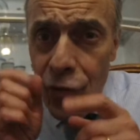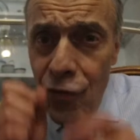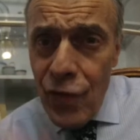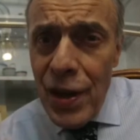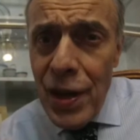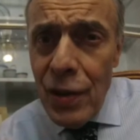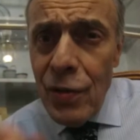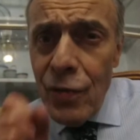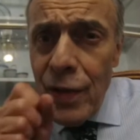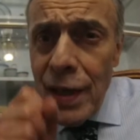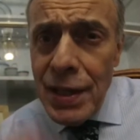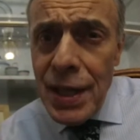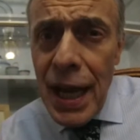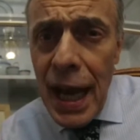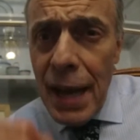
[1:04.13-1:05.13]
real
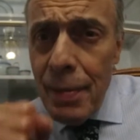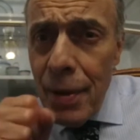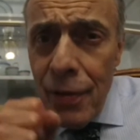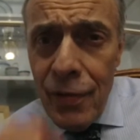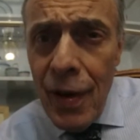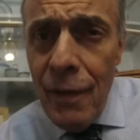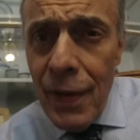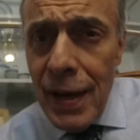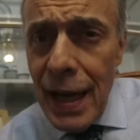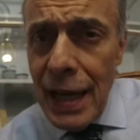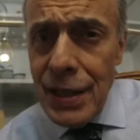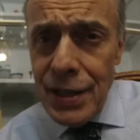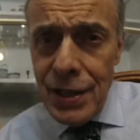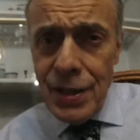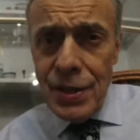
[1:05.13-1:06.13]
retirement
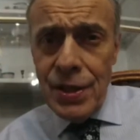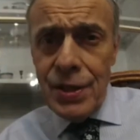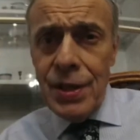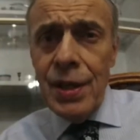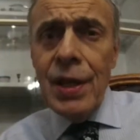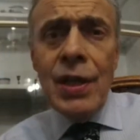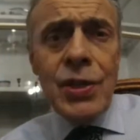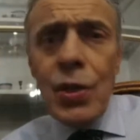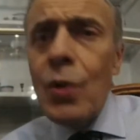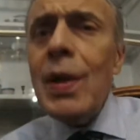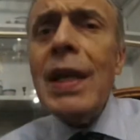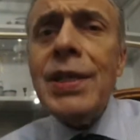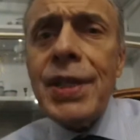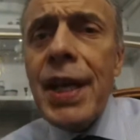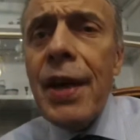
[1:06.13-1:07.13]
revelations. So
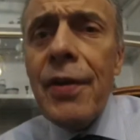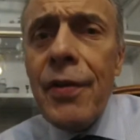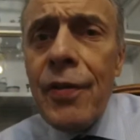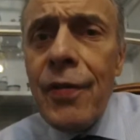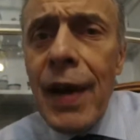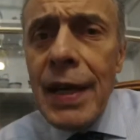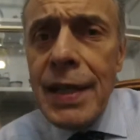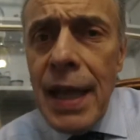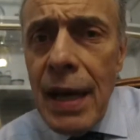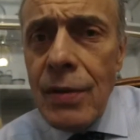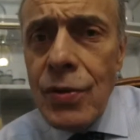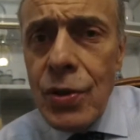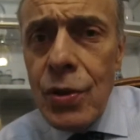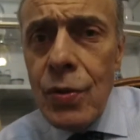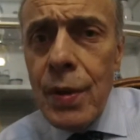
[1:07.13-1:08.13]
let's get right
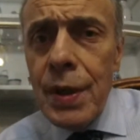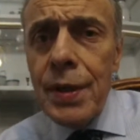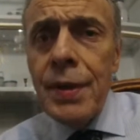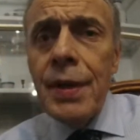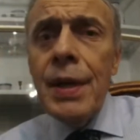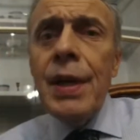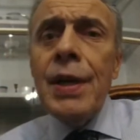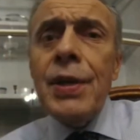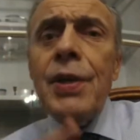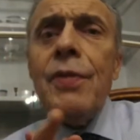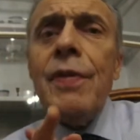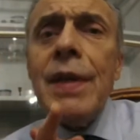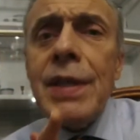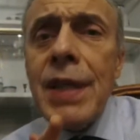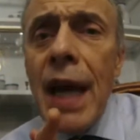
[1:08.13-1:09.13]
down to it. Your
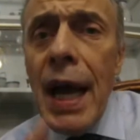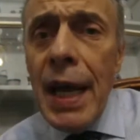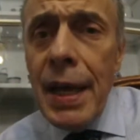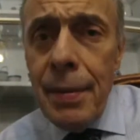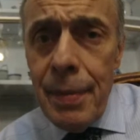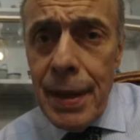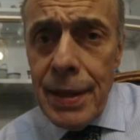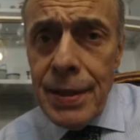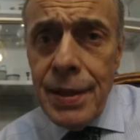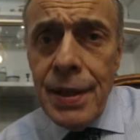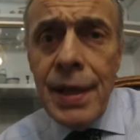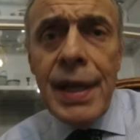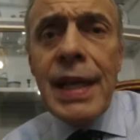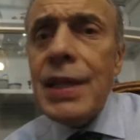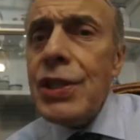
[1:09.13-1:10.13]
retirement,
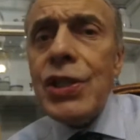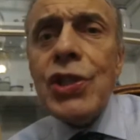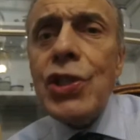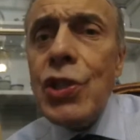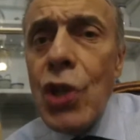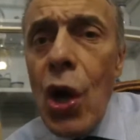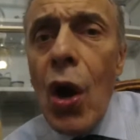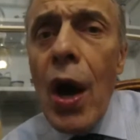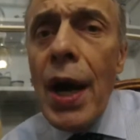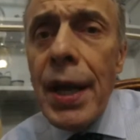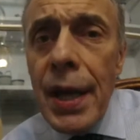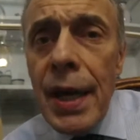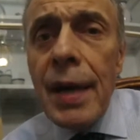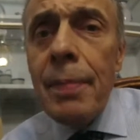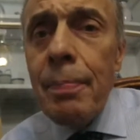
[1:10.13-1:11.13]
it's not
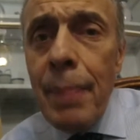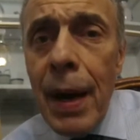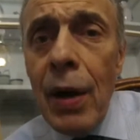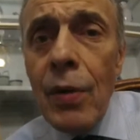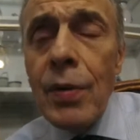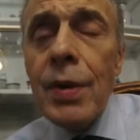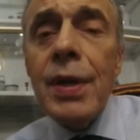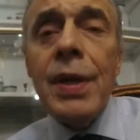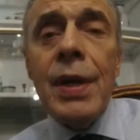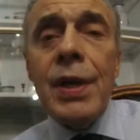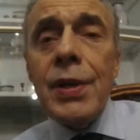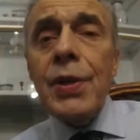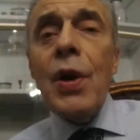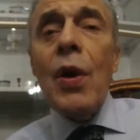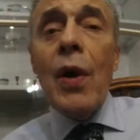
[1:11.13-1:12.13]
about
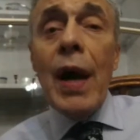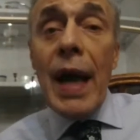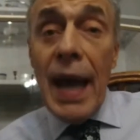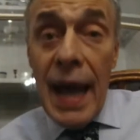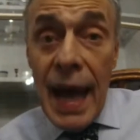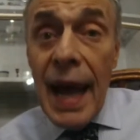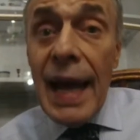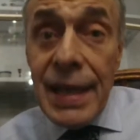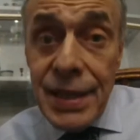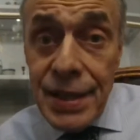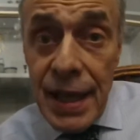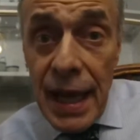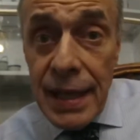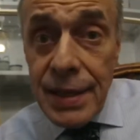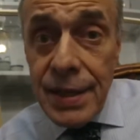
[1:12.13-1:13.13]
your
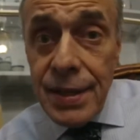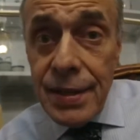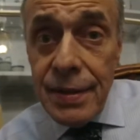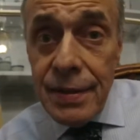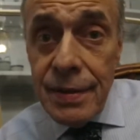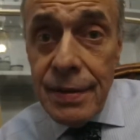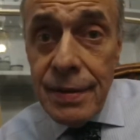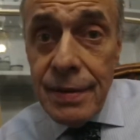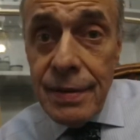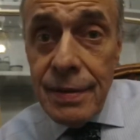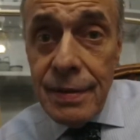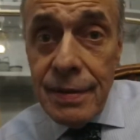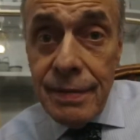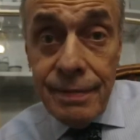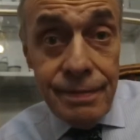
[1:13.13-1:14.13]
assets.
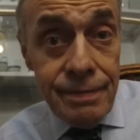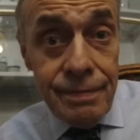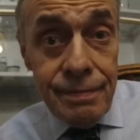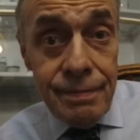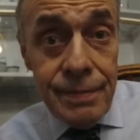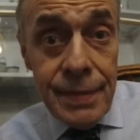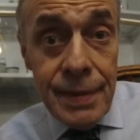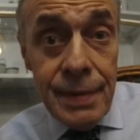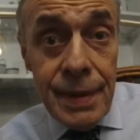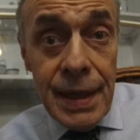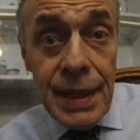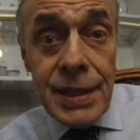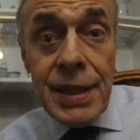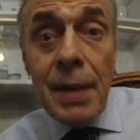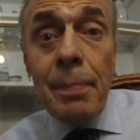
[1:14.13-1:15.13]

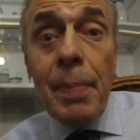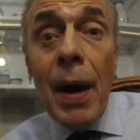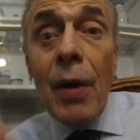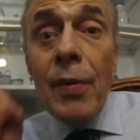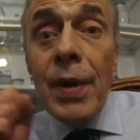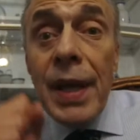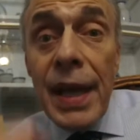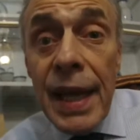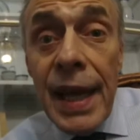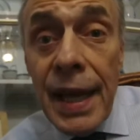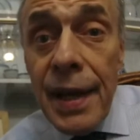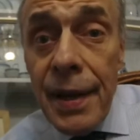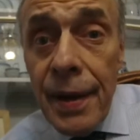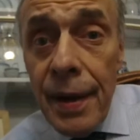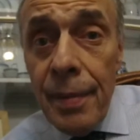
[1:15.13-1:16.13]
It's about
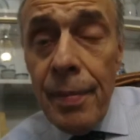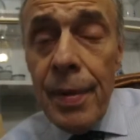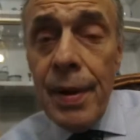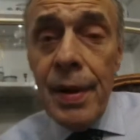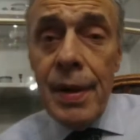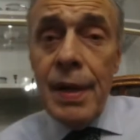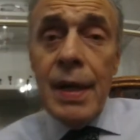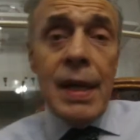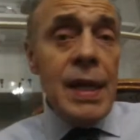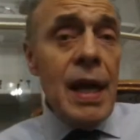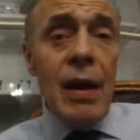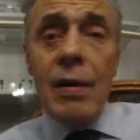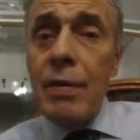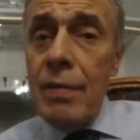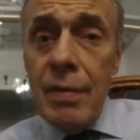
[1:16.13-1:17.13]
income.
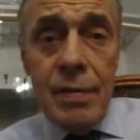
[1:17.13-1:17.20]
Now,